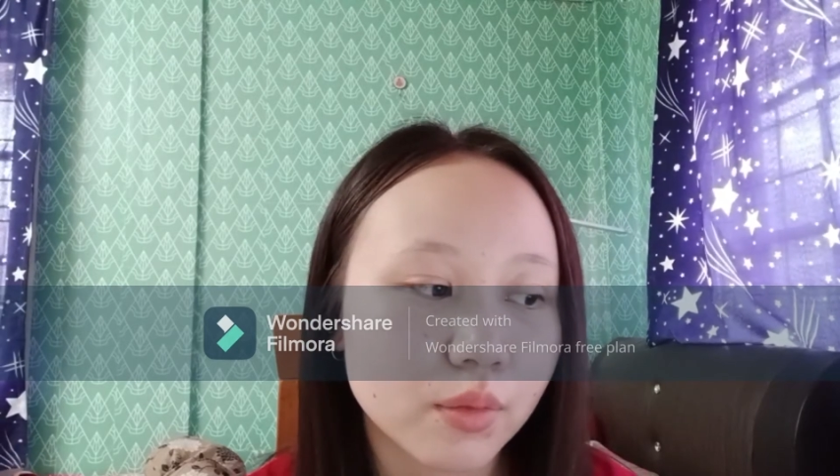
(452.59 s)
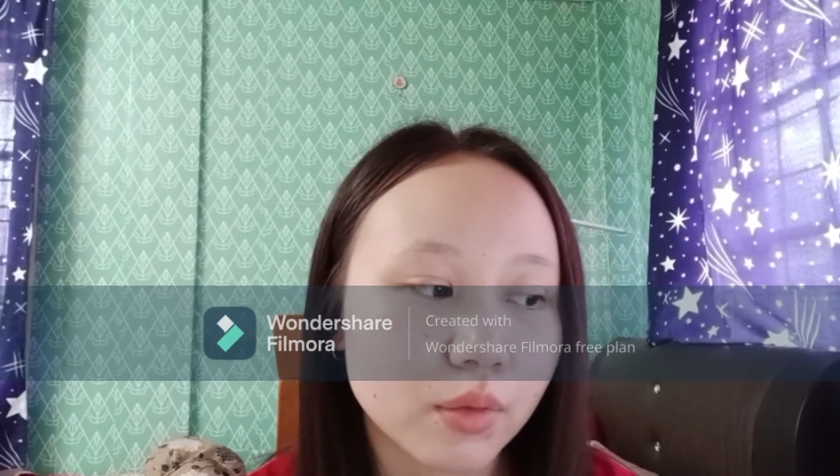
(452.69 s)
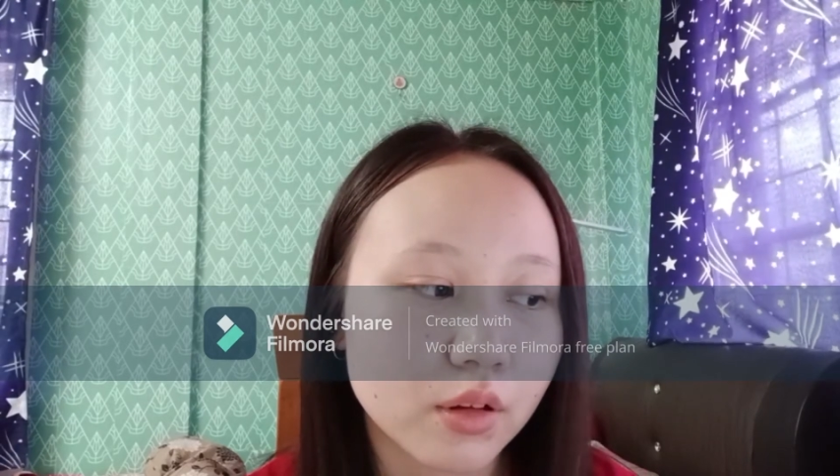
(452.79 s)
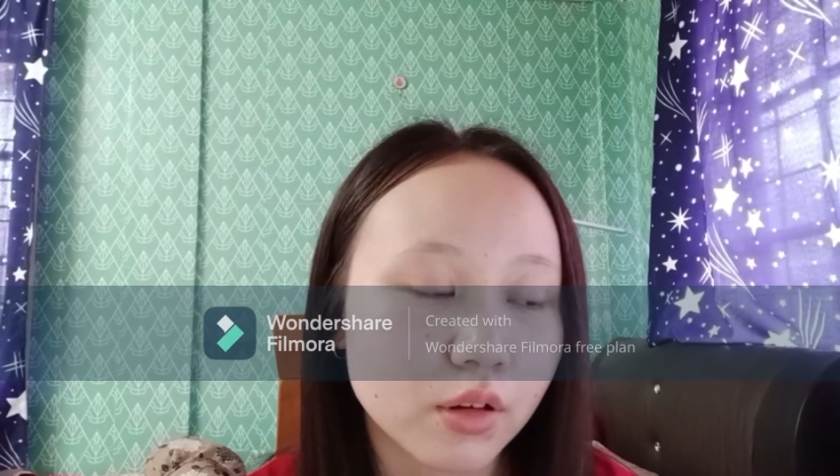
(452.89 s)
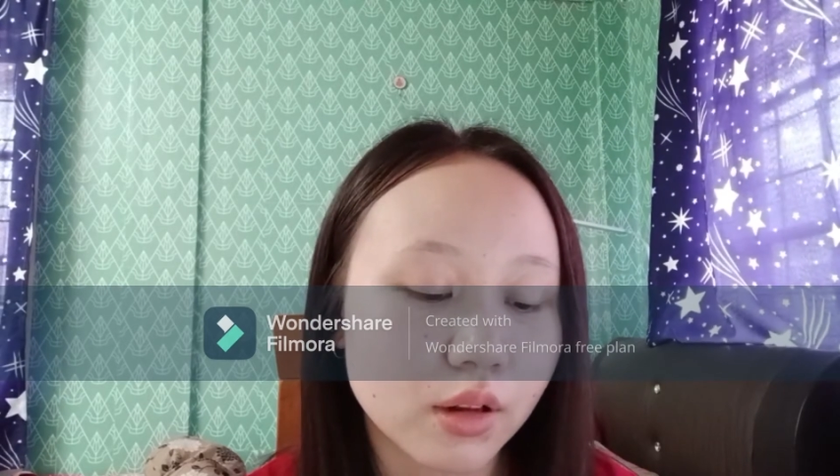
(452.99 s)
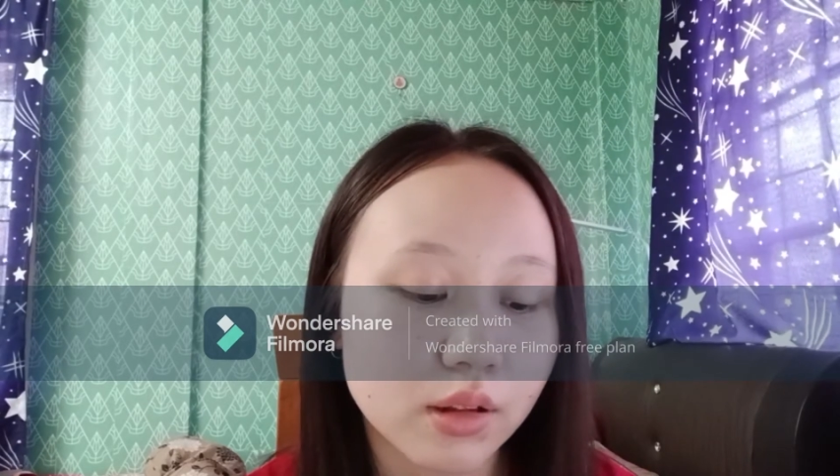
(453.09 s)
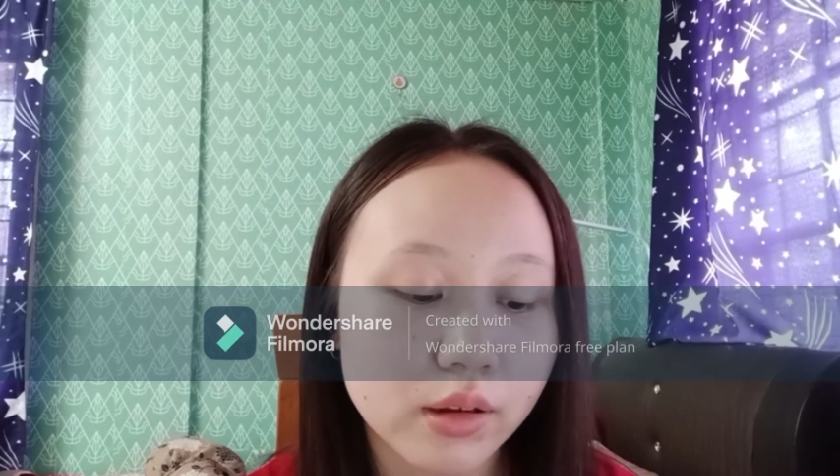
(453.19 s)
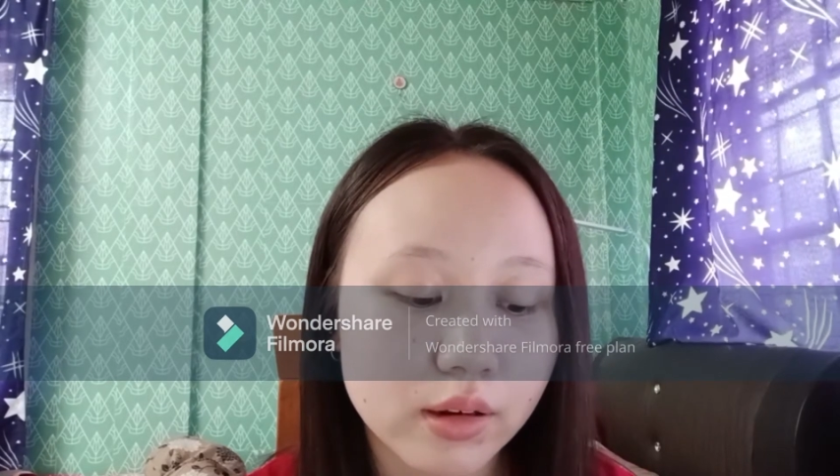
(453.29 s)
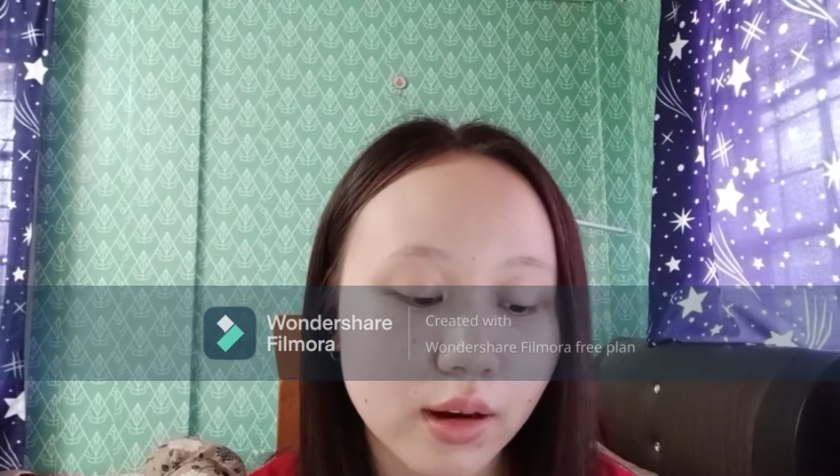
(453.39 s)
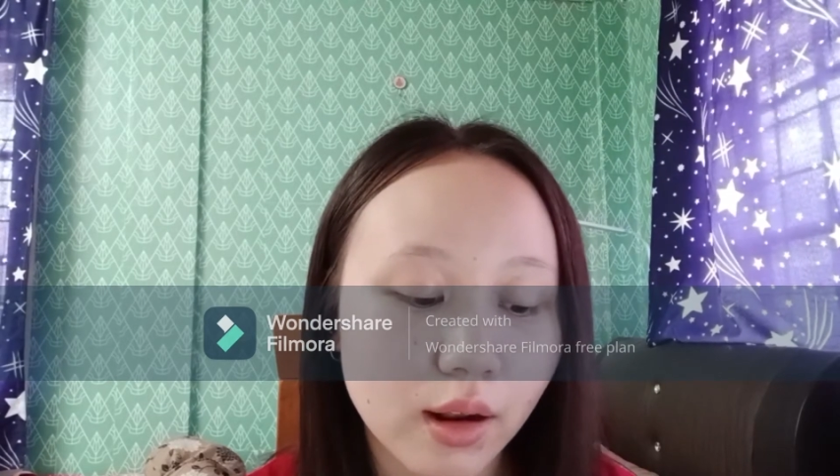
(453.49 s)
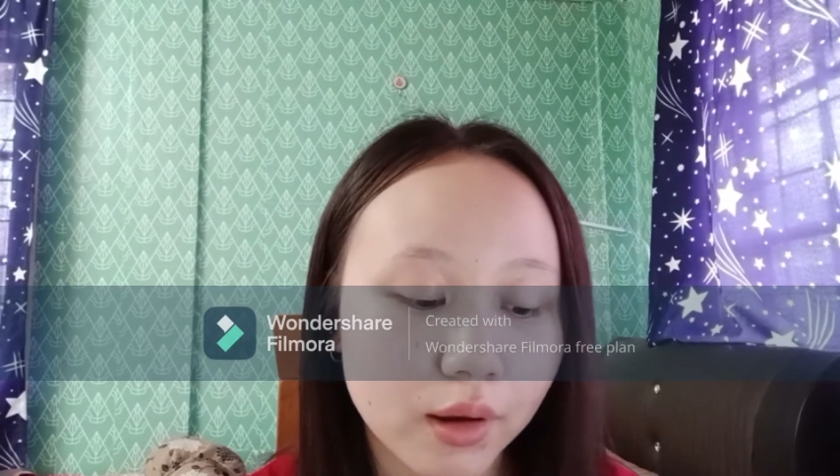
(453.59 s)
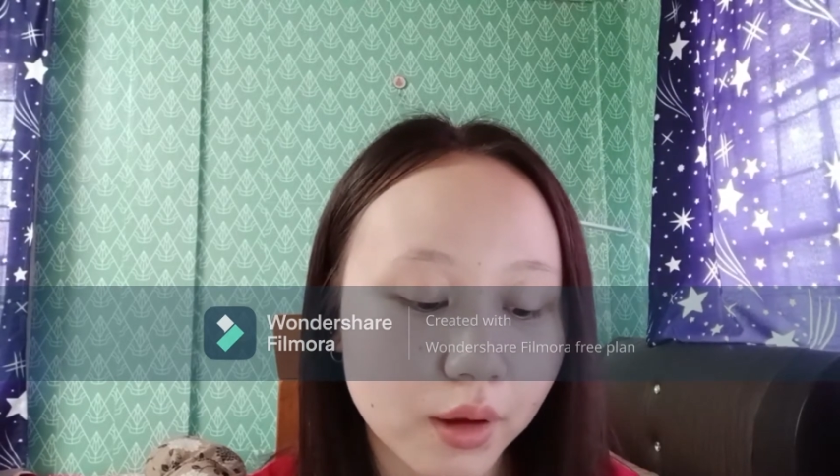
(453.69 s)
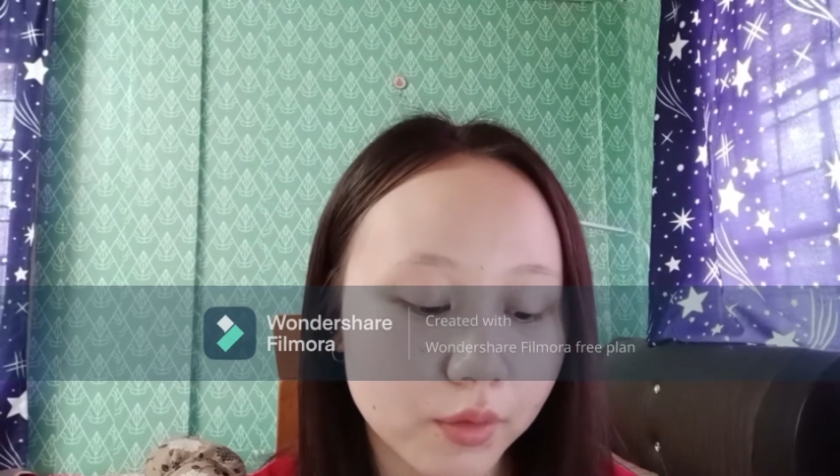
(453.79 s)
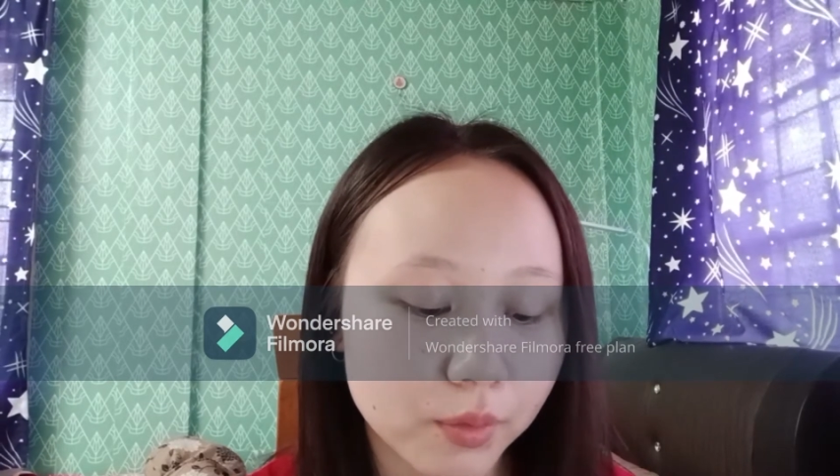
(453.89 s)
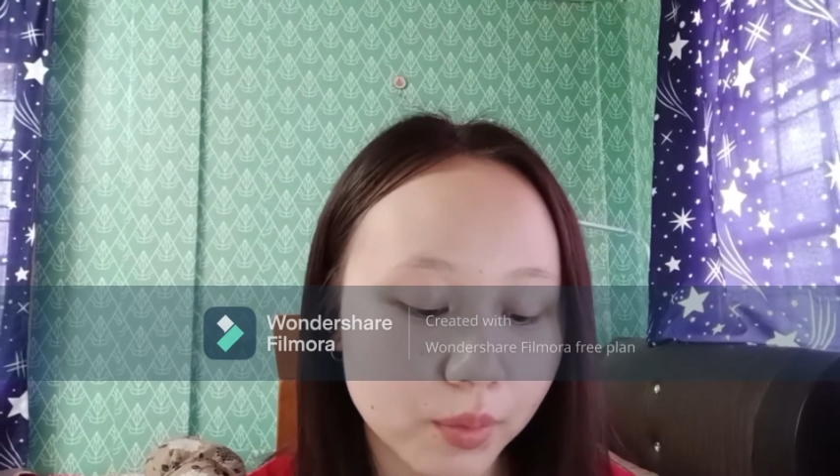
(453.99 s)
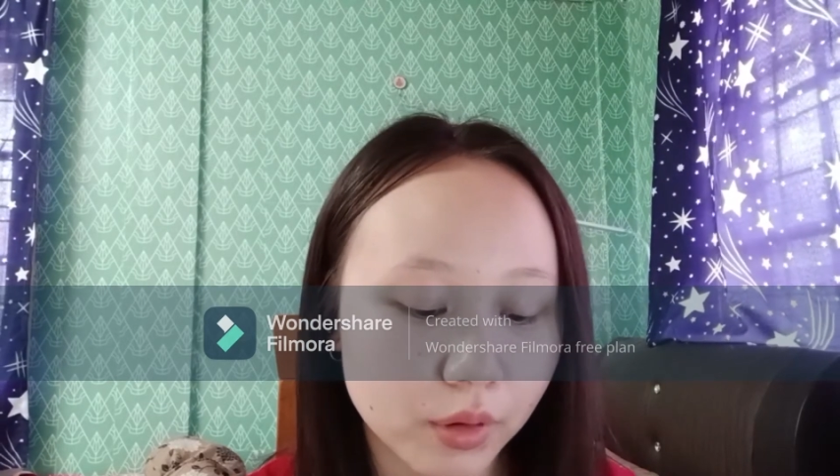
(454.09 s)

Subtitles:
the data that I have